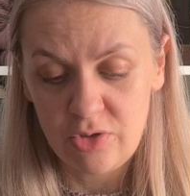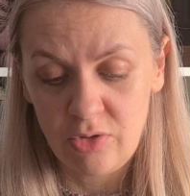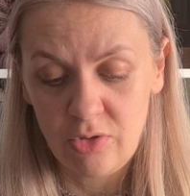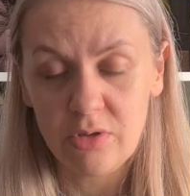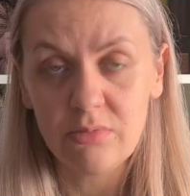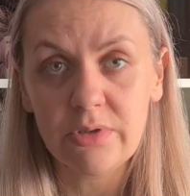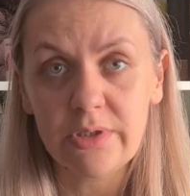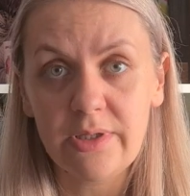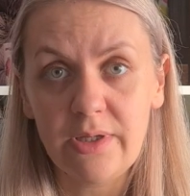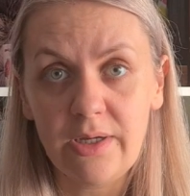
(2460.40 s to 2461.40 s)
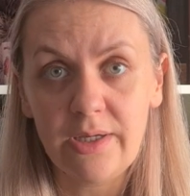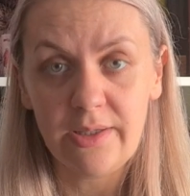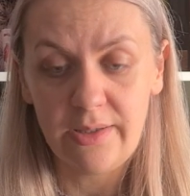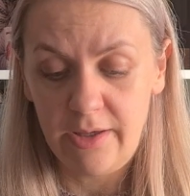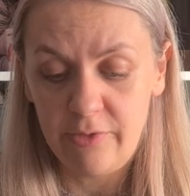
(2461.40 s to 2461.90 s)
all what
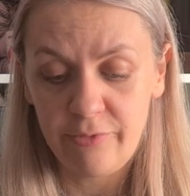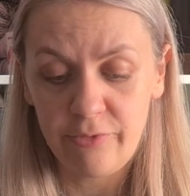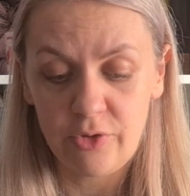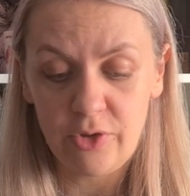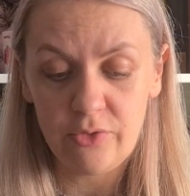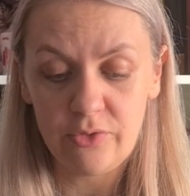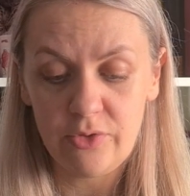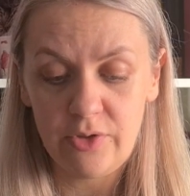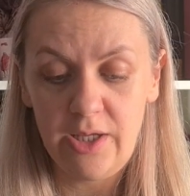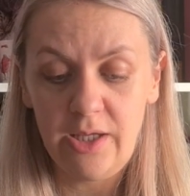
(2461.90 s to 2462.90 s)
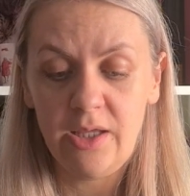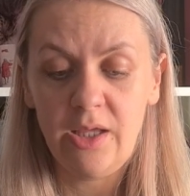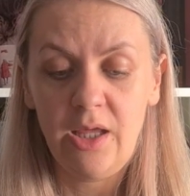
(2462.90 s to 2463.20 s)
I have for you today.